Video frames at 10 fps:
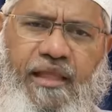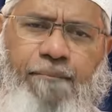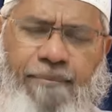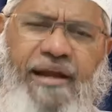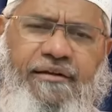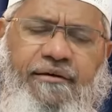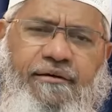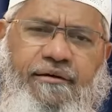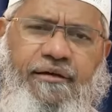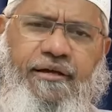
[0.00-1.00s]
But
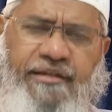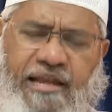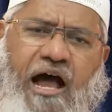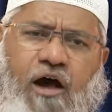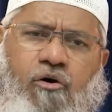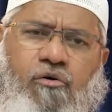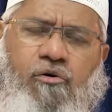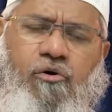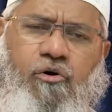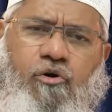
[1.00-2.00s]

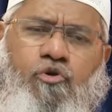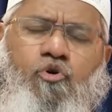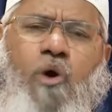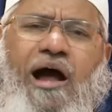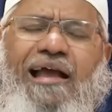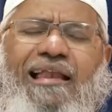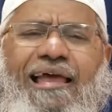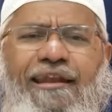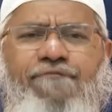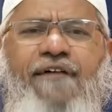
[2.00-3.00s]
now you are
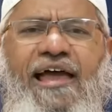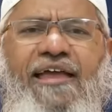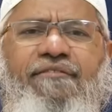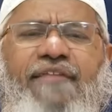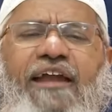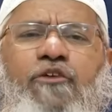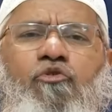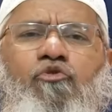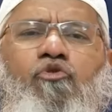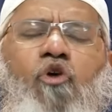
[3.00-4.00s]
clarifying that you
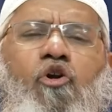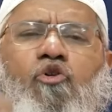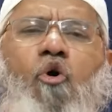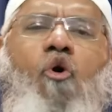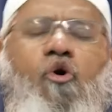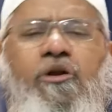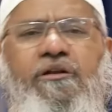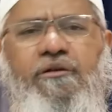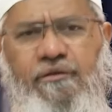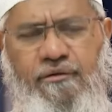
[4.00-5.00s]
do not
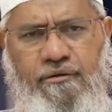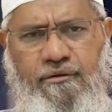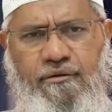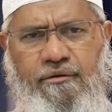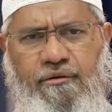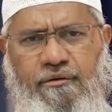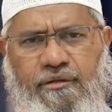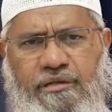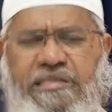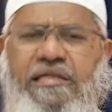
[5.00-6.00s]
own
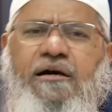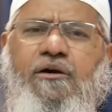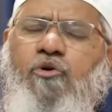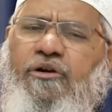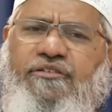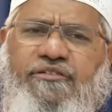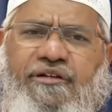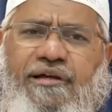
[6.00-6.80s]
the goods.